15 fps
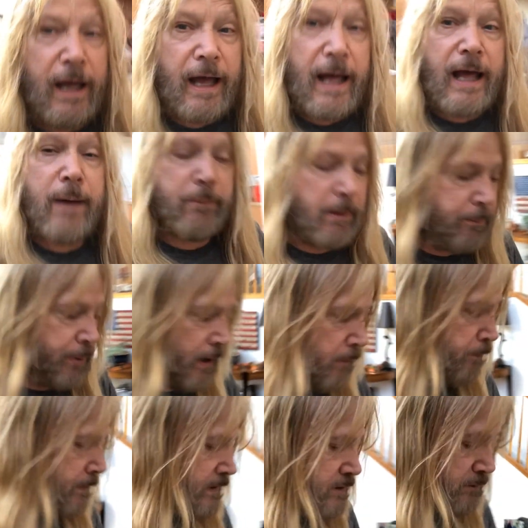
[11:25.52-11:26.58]
I'm a
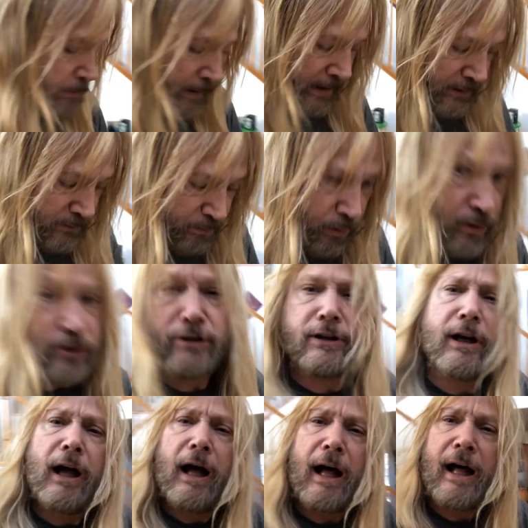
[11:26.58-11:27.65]
pumpkin spice
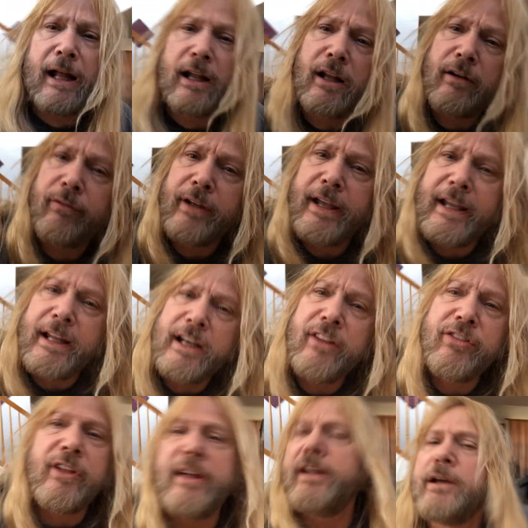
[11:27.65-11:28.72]
person. I love
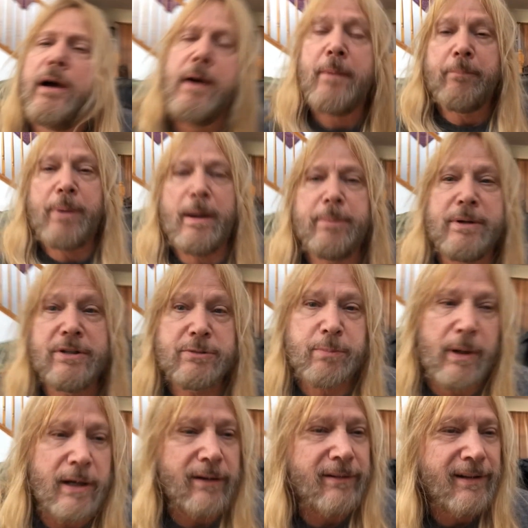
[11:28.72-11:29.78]
anything pumpkin
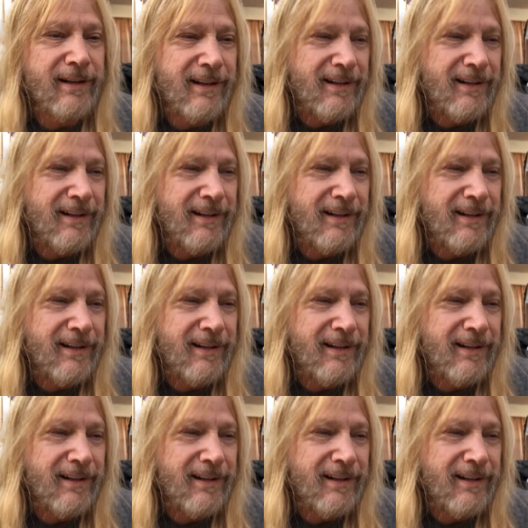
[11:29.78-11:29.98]
spice.